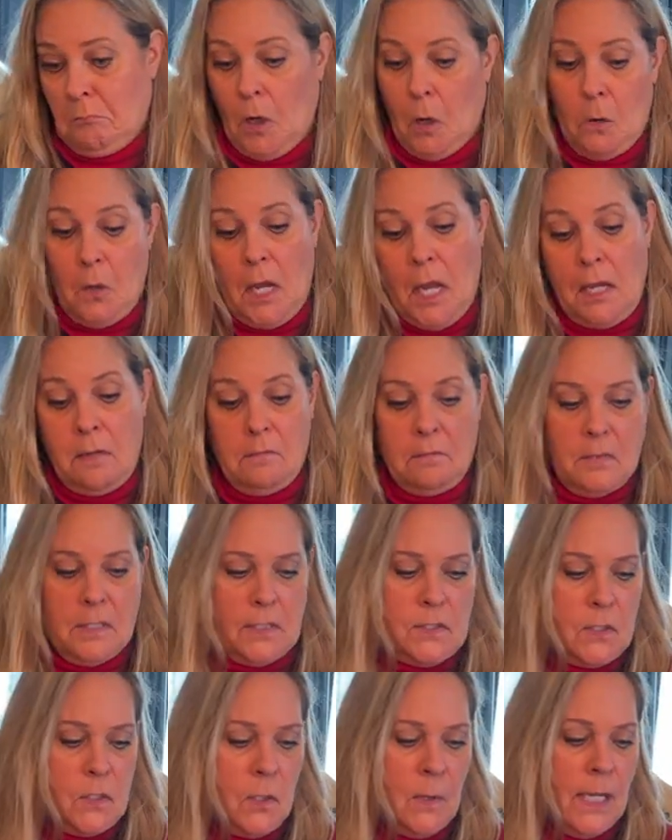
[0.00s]
okay,
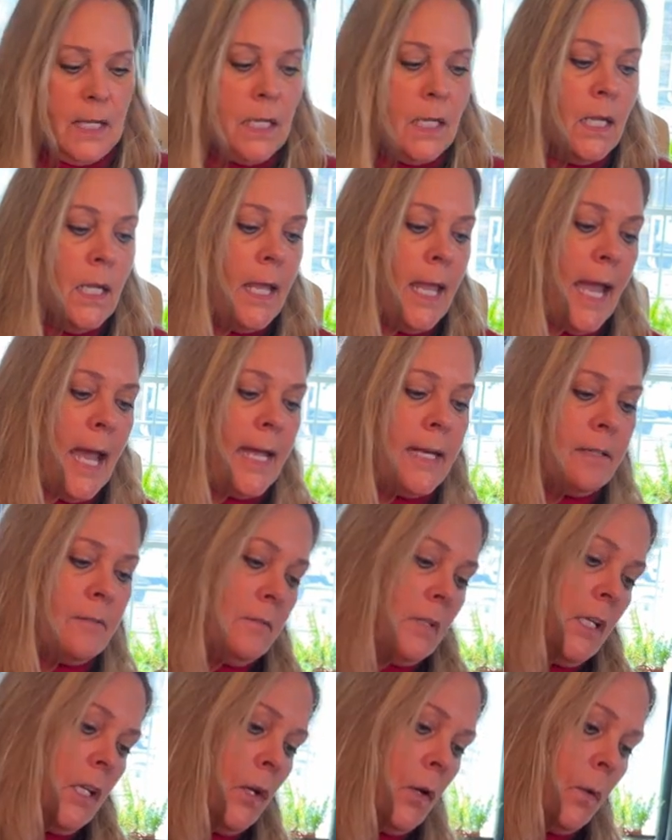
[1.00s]
let's do it. And
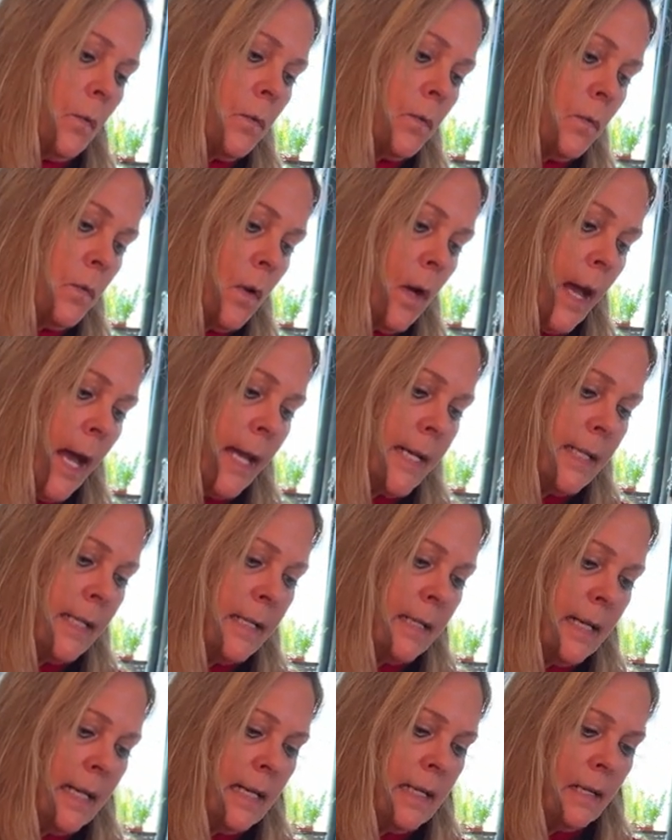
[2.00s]
you know, I
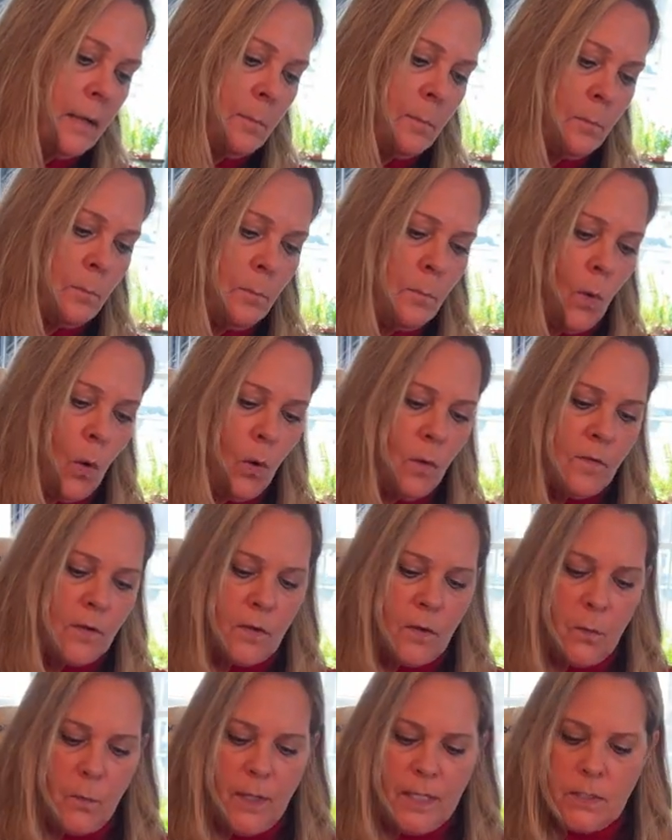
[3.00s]
didn't need them
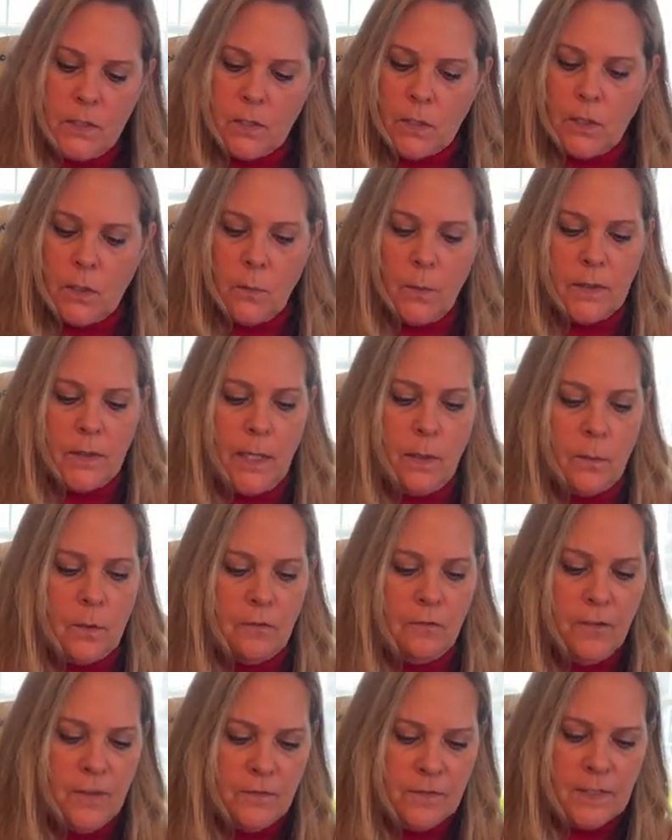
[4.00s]
over the winter when they were
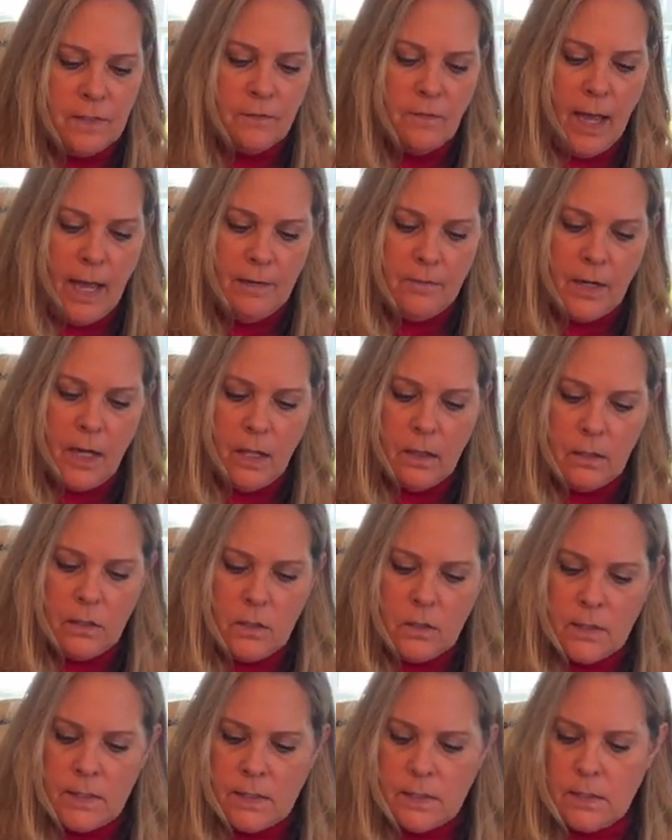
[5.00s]

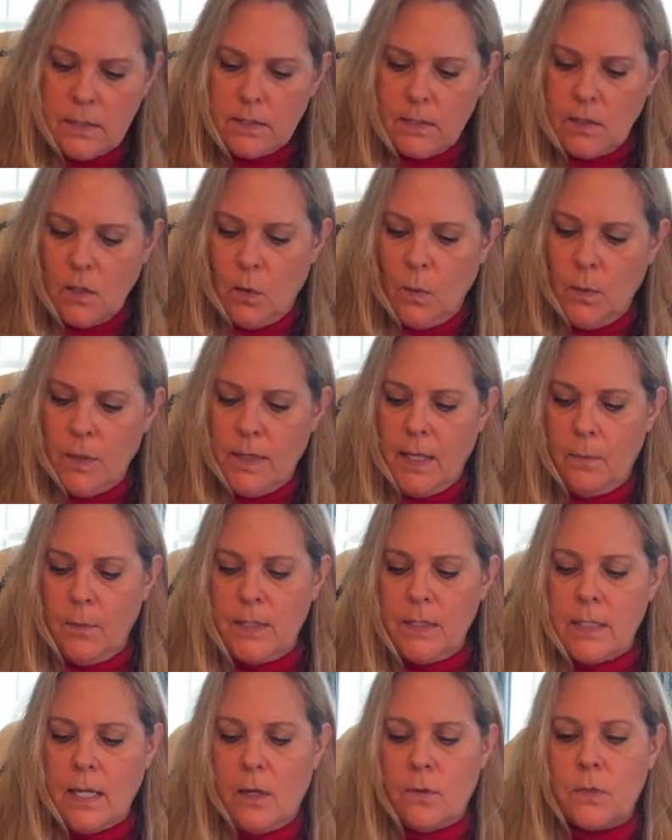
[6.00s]
$55. So when they
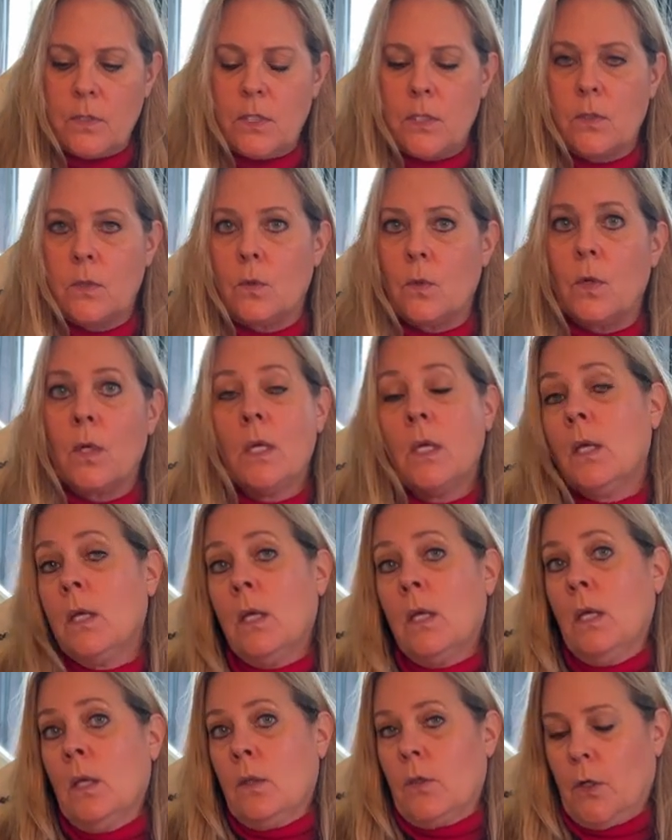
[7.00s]
went down to
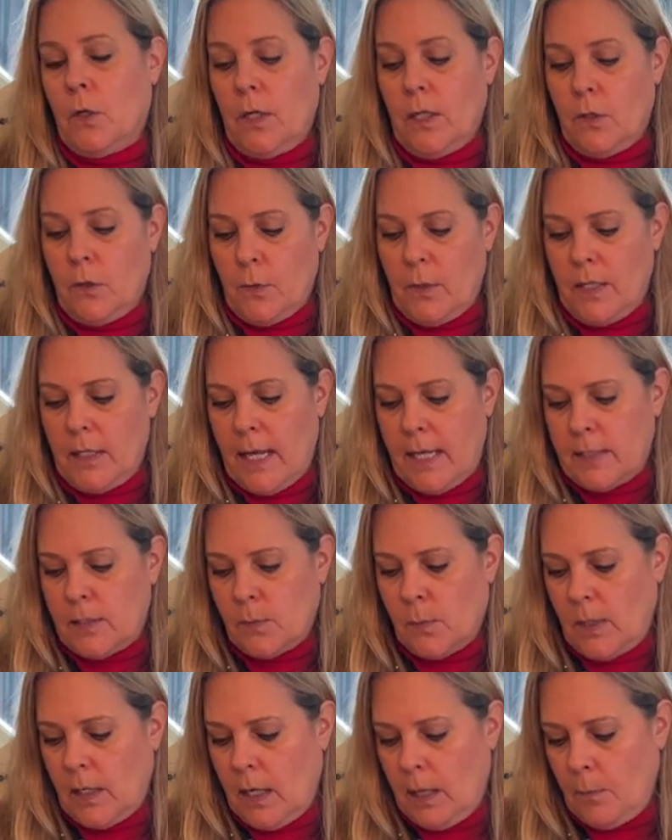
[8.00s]
$33,
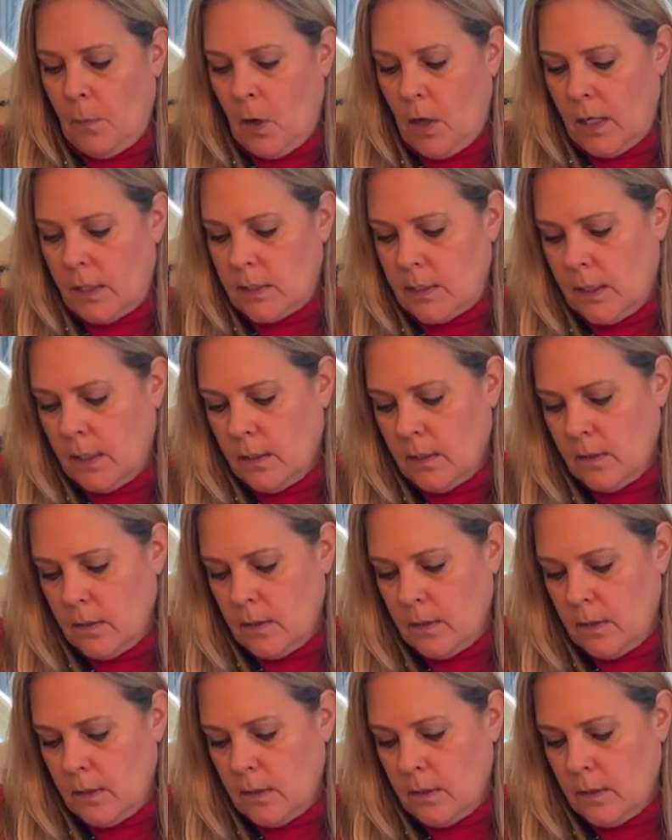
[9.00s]
that's when I bought